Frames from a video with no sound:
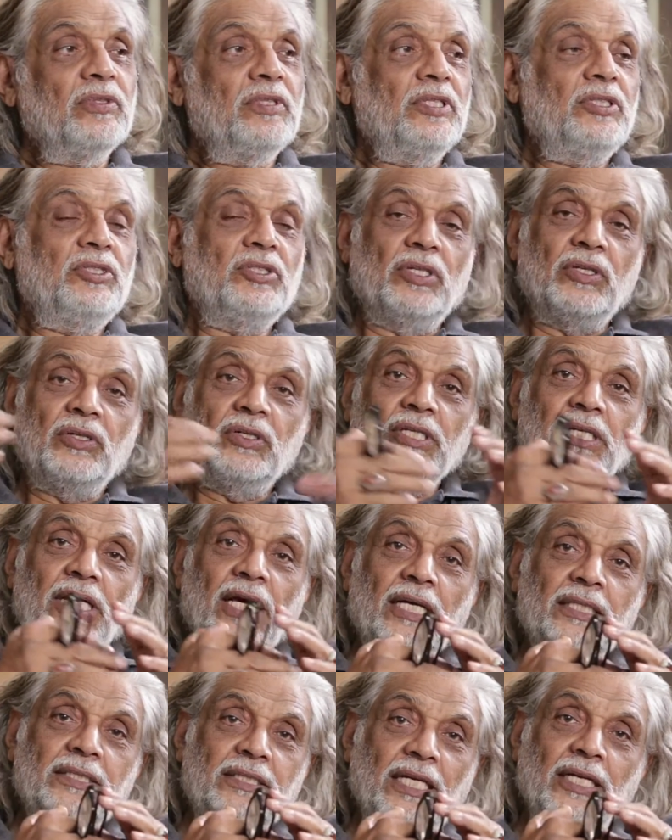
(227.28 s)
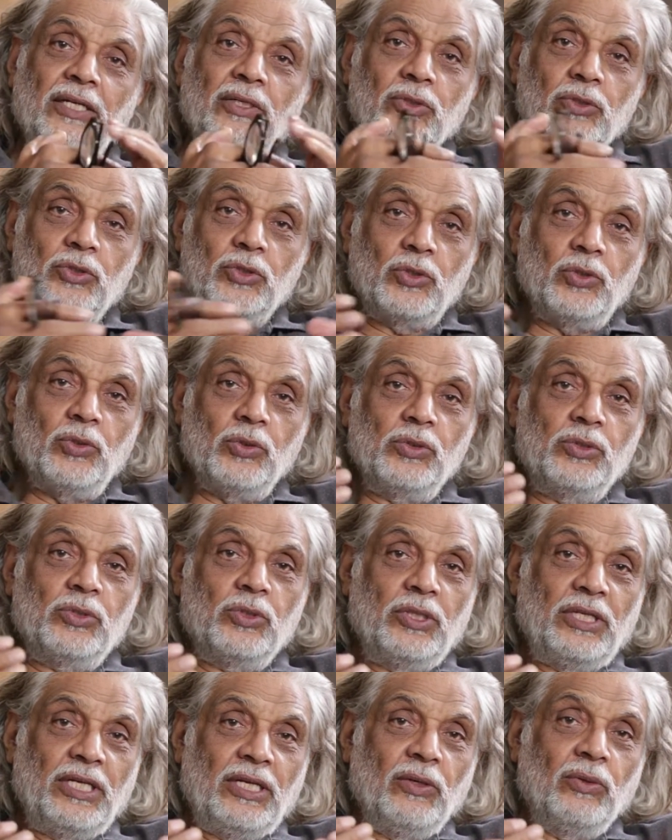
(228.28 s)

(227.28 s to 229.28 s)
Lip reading: of the children are sent to school, so they